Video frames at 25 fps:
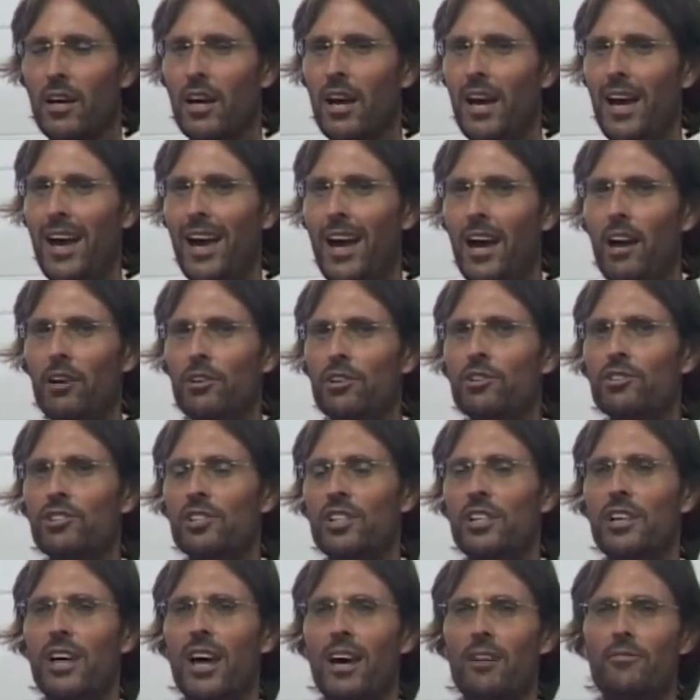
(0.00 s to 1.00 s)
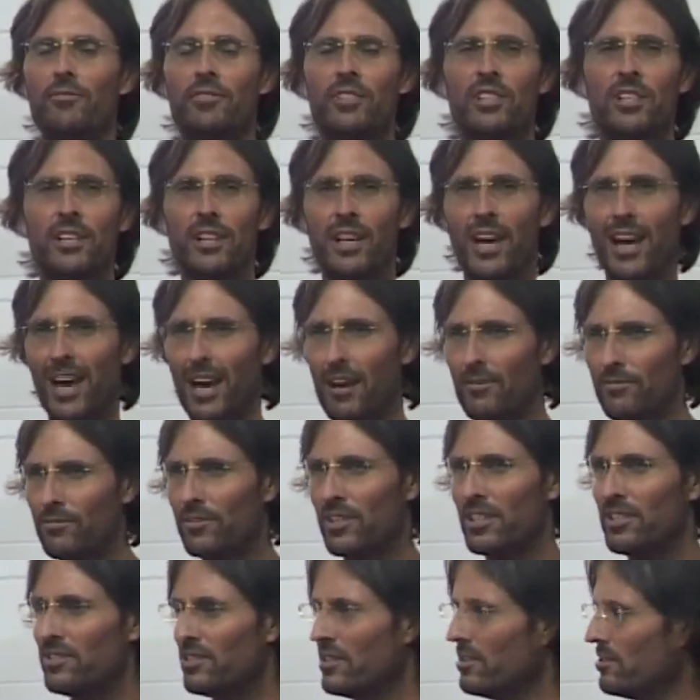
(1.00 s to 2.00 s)
How does she actually have
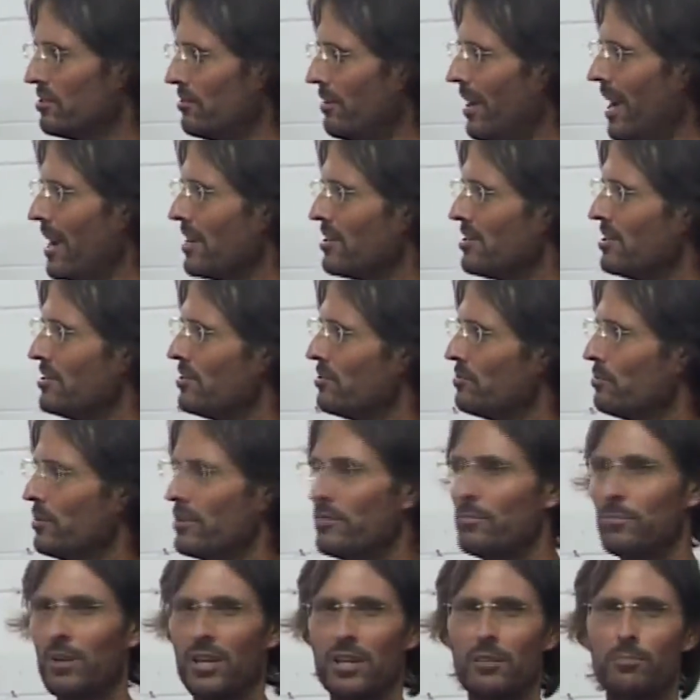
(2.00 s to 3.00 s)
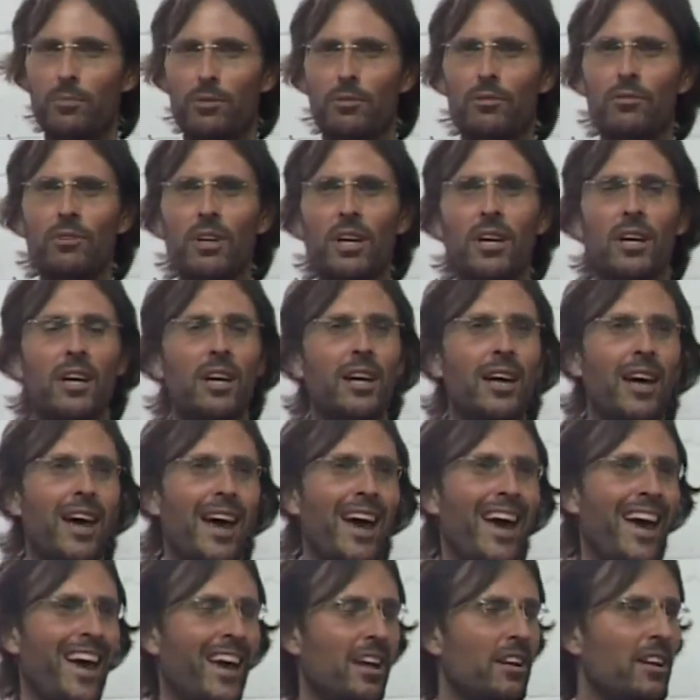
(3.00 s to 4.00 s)
these interactions with people
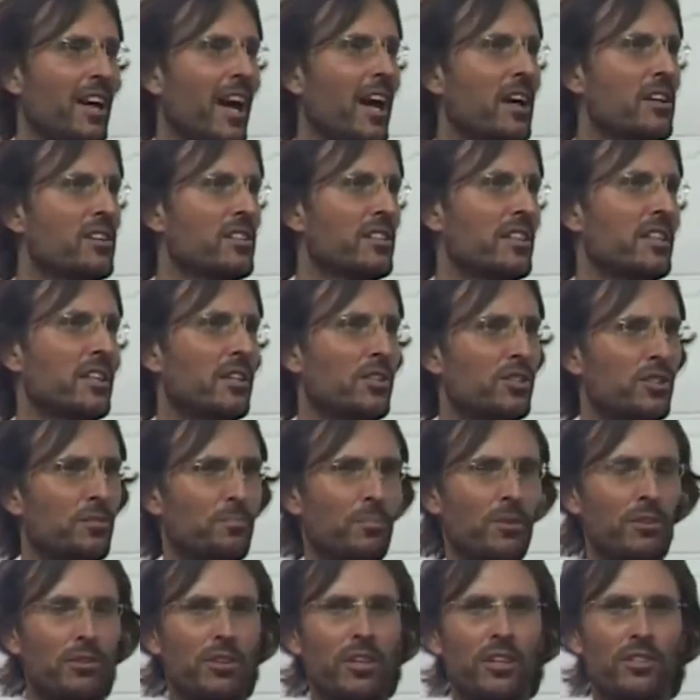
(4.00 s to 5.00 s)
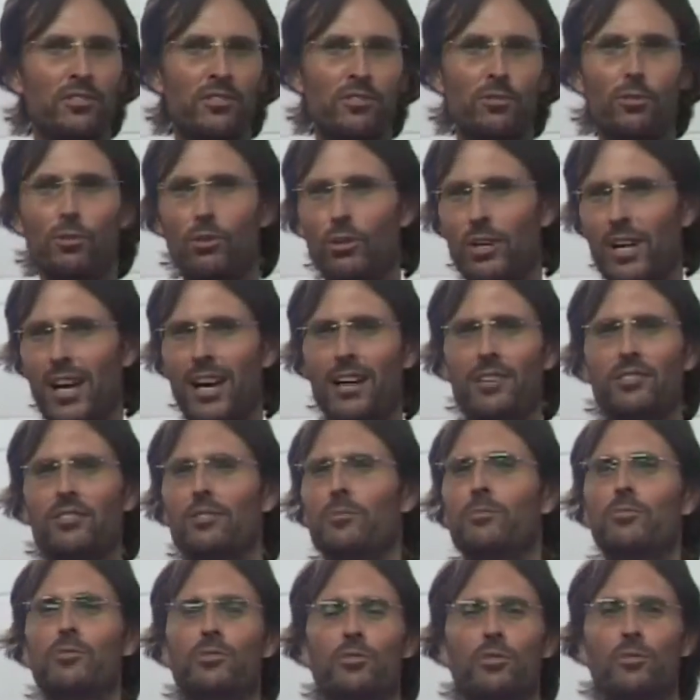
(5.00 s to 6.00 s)
and actually experience
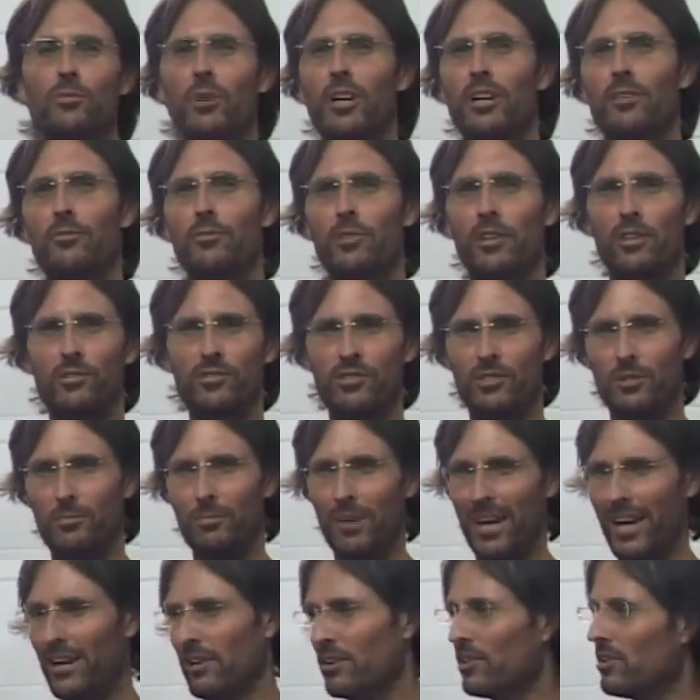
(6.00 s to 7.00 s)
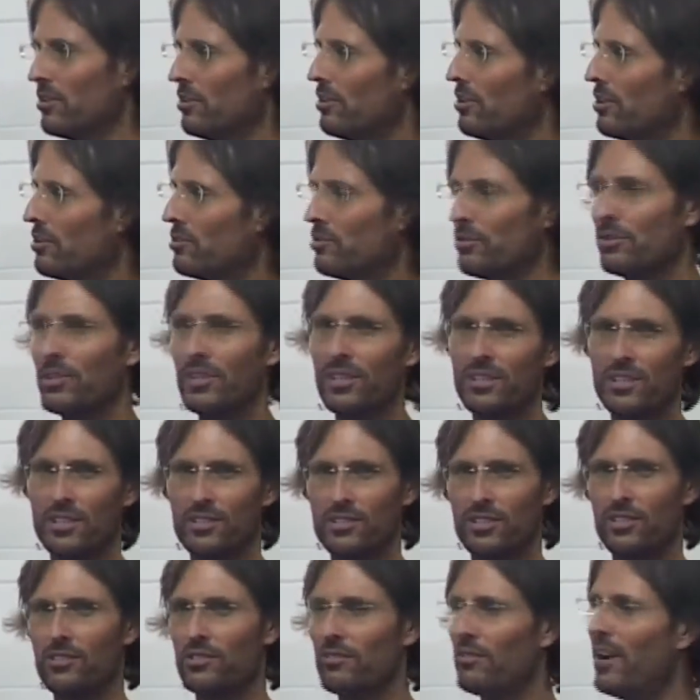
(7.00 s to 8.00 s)
orgasms or whatever else that may occur during these
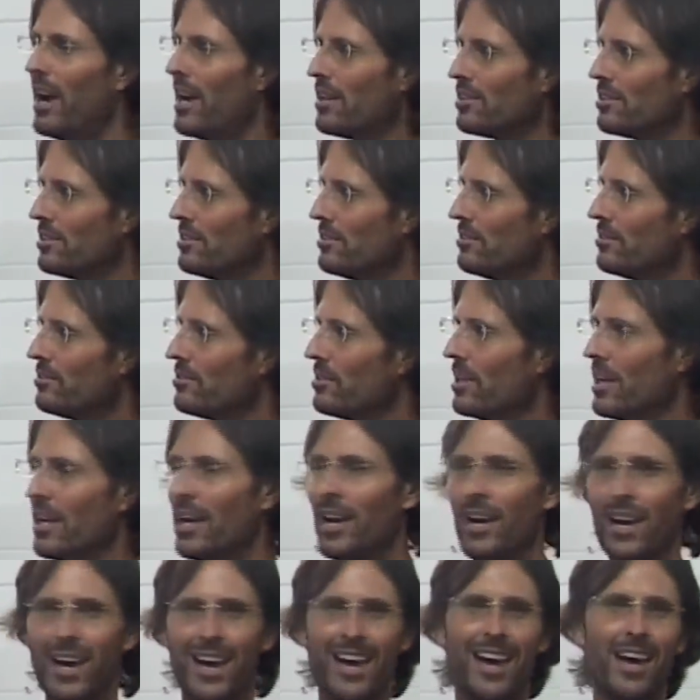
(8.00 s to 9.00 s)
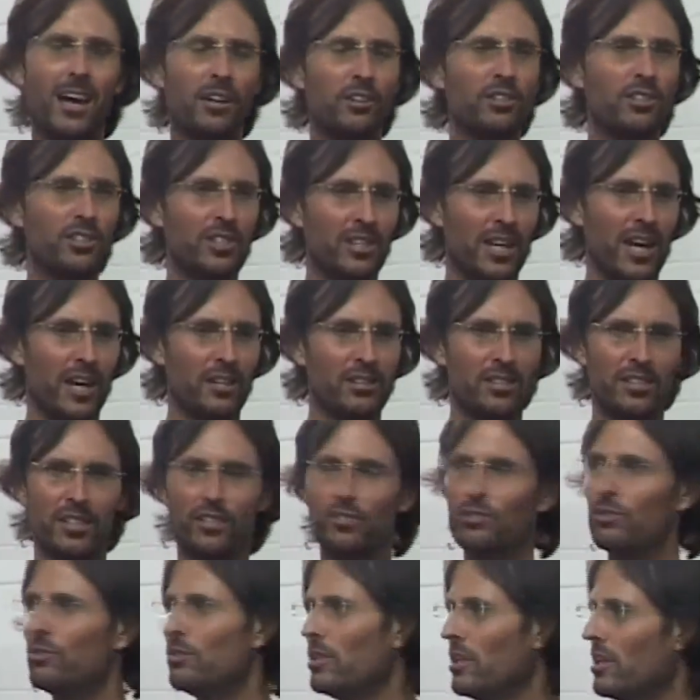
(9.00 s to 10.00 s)
interactions? How does she actually
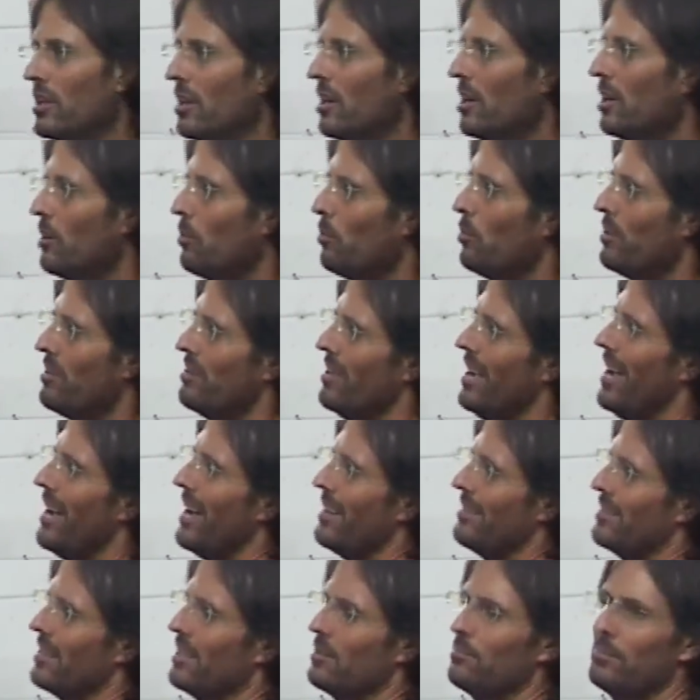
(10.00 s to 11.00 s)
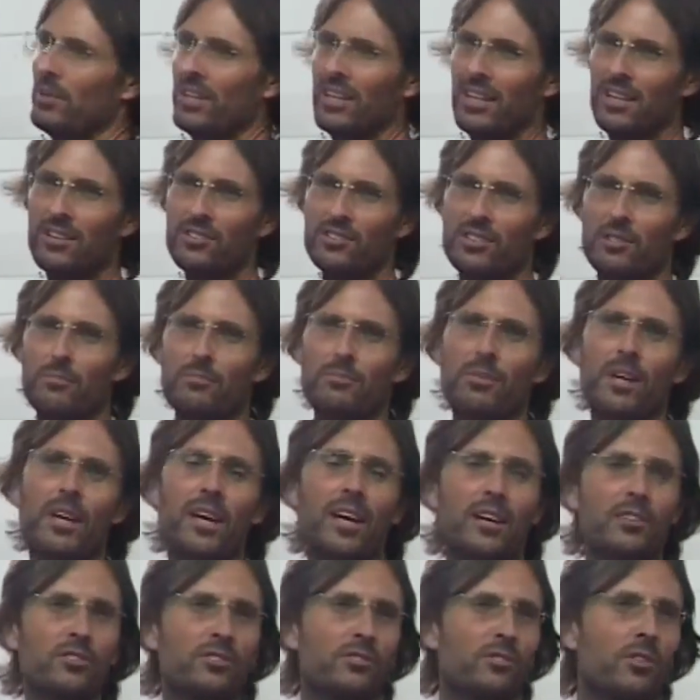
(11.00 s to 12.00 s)
do it without there being some
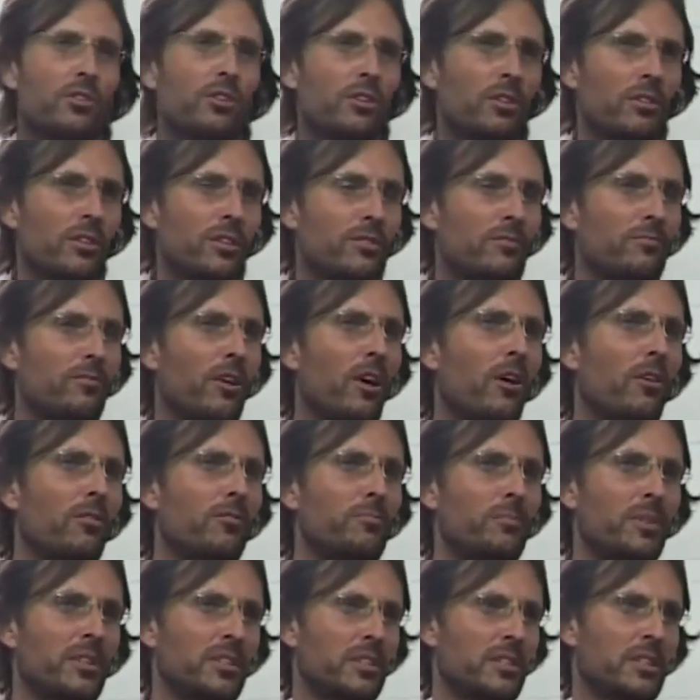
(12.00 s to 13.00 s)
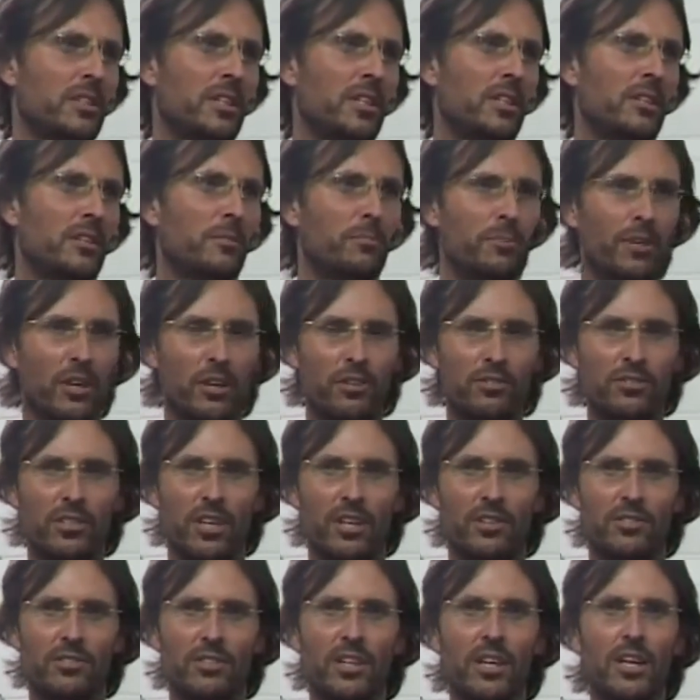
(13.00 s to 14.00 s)
external involvement in the
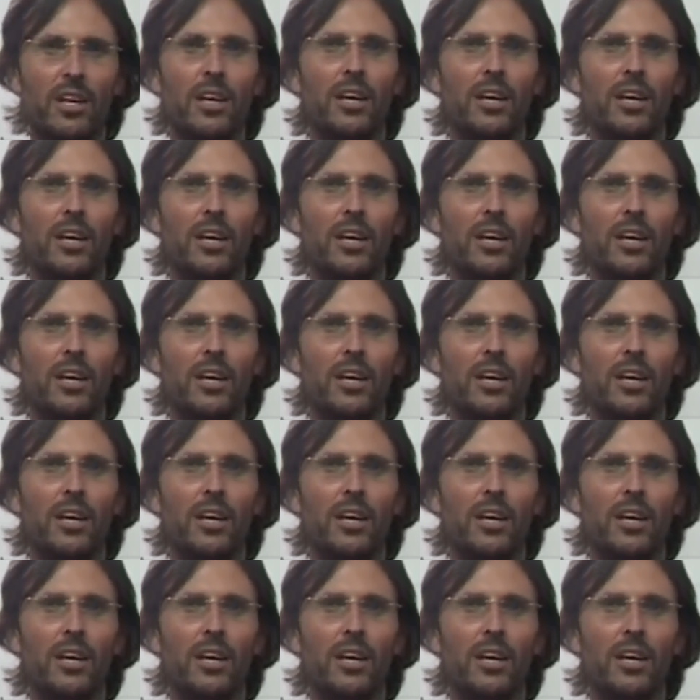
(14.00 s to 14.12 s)
process?